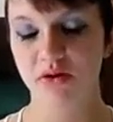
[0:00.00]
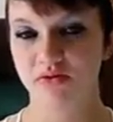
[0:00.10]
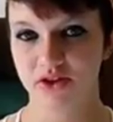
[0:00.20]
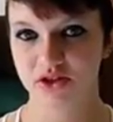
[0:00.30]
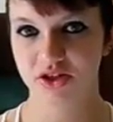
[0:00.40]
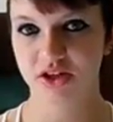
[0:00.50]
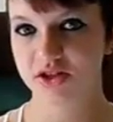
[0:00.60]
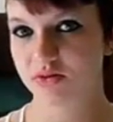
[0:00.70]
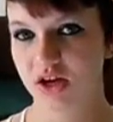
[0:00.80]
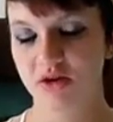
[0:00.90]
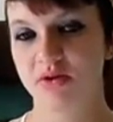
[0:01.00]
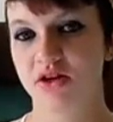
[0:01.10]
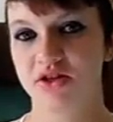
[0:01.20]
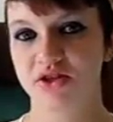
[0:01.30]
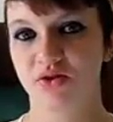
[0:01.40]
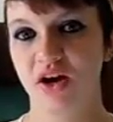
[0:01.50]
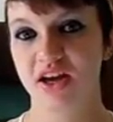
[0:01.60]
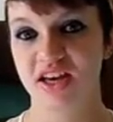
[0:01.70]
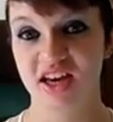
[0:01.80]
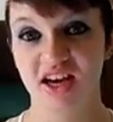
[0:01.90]
hypervigilance. When I am in a store,
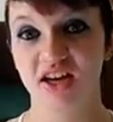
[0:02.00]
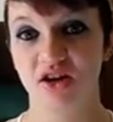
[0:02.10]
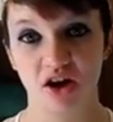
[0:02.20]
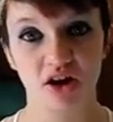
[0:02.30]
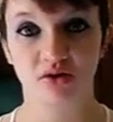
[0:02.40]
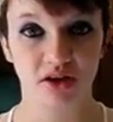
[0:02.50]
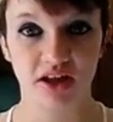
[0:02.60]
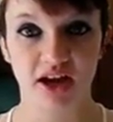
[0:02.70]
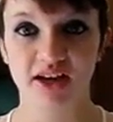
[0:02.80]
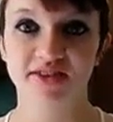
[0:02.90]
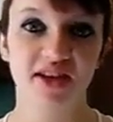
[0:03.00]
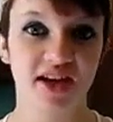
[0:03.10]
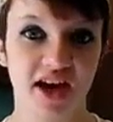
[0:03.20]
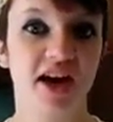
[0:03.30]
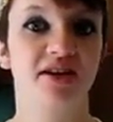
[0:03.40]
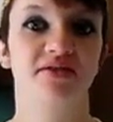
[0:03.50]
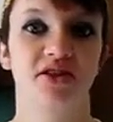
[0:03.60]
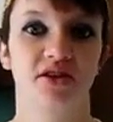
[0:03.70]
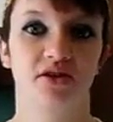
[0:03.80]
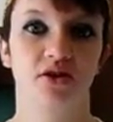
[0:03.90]
I cannot relax. I
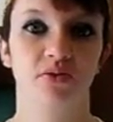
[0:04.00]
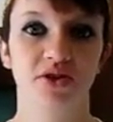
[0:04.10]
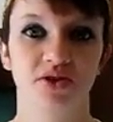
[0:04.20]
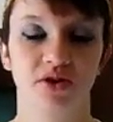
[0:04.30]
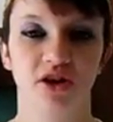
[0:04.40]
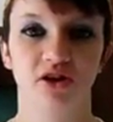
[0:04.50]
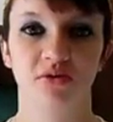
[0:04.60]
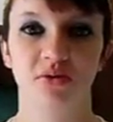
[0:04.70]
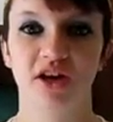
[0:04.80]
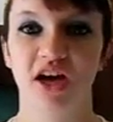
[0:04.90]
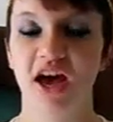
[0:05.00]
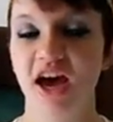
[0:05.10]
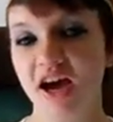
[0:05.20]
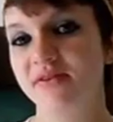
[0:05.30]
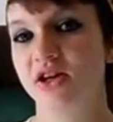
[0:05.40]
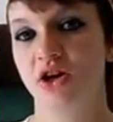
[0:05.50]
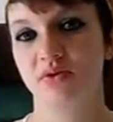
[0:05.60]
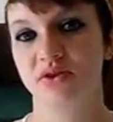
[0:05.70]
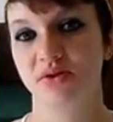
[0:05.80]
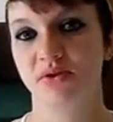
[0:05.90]
have to know what's going on around me. I have to
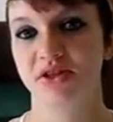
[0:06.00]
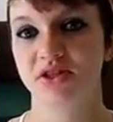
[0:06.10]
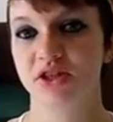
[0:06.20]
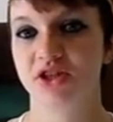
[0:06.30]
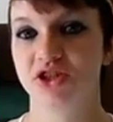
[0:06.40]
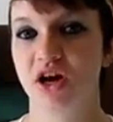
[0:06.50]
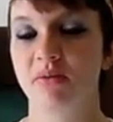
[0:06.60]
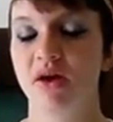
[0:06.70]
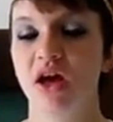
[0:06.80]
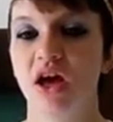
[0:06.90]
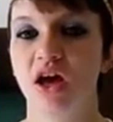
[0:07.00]
know if something's going to drop.